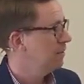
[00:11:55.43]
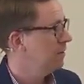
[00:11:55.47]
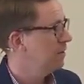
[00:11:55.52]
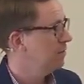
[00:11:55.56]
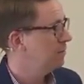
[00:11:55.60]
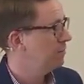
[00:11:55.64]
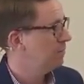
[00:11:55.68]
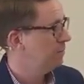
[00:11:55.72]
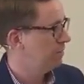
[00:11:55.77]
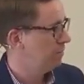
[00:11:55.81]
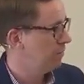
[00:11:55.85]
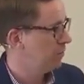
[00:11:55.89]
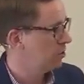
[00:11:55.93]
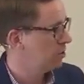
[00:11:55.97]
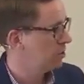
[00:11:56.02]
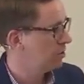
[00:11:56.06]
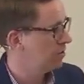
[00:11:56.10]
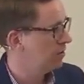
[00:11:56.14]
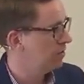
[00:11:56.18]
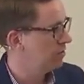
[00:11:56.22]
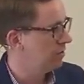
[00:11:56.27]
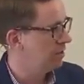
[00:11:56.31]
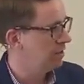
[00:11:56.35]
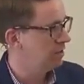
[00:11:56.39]
in 1
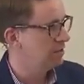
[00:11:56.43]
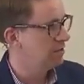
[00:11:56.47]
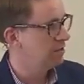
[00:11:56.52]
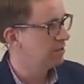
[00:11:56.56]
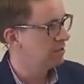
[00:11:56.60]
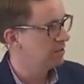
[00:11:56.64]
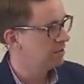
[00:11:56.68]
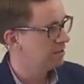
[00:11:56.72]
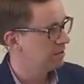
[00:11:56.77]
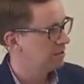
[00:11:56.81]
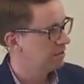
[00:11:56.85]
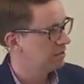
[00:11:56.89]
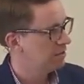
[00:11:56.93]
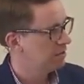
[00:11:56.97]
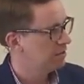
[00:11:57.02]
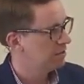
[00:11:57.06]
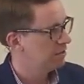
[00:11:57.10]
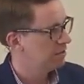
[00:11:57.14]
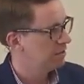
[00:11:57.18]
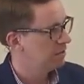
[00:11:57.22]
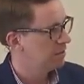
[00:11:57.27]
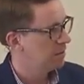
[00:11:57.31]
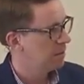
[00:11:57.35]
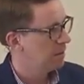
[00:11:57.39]
Corinthians,
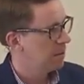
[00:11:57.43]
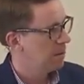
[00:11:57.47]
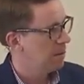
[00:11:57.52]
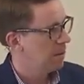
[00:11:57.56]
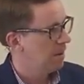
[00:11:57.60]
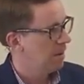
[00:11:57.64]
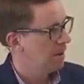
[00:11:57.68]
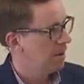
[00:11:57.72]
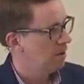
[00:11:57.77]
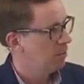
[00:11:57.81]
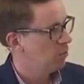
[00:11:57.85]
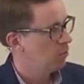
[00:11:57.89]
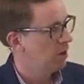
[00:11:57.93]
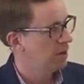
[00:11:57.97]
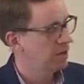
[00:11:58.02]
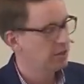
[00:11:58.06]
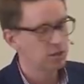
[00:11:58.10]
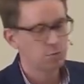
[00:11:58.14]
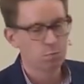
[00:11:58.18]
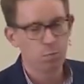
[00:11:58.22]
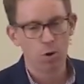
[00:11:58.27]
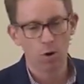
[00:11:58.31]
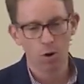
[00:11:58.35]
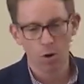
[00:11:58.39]
why
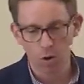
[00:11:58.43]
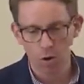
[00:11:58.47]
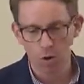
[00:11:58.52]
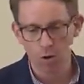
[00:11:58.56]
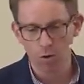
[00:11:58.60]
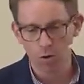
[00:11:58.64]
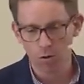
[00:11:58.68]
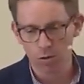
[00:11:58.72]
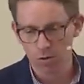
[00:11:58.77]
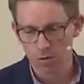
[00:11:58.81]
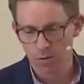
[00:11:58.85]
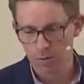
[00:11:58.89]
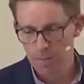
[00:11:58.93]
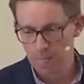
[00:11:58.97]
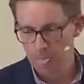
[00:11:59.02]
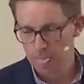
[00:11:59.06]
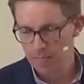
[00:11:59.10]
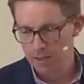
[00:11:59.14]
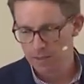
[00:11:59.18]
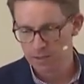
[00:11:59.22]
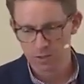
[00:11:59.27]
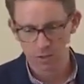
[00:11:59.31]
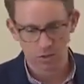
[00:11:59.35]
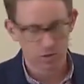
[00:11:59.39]
does Paul
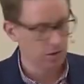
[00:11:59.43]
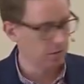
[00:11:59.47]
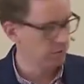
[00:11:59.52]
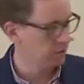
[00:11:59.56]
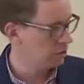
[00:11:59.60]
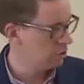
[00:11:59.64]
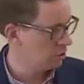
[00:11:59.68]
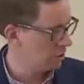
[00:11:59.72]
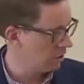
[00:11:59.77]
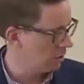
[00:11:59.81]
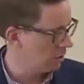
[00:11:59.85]
instruct the